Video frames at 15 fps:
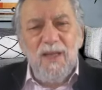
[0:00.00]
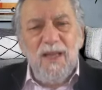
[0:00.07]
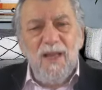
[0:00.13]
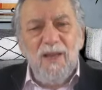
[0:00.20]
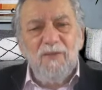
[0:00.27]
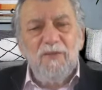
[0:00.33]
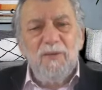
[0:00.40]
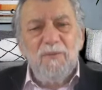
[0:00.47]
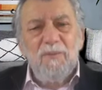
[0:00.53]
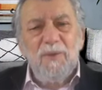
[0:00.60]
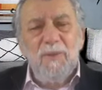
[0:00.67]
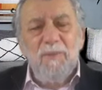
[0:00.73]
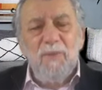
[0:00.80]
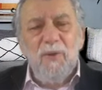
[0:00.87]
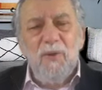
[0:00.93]
of
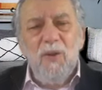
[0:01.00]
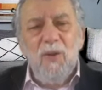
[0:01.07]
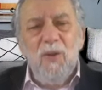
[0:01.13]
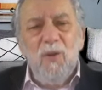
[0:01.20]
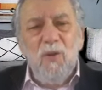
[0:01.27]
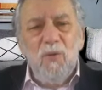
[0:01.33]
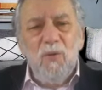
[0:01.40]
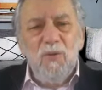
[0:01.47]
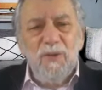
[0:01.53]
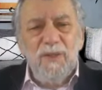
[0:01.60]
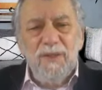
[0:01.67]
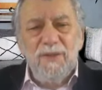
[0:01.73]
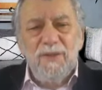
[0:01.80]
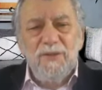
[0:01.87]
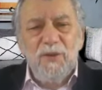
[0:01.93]
people
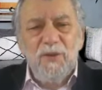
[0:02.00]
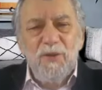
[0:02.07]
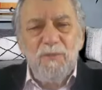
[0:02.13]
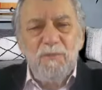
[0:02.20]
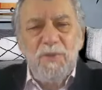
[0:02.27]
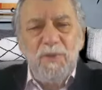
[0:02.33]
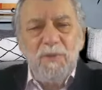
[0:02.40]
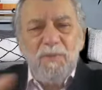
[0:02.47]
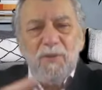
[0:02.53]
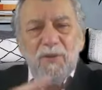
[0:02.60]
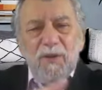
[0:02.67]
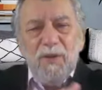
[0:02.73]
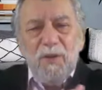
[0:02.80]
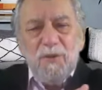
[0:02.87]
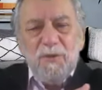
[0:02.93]
holding certain people
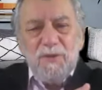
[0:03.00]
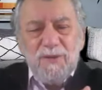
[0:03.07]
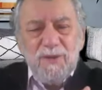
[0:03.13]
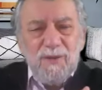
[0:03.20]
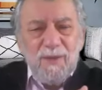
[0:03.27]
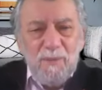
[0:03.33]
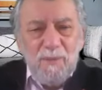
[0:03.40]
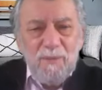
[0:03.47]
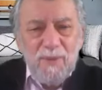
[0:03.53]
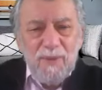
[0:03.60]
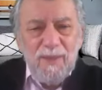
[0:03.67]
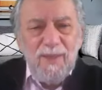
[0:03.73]
close to them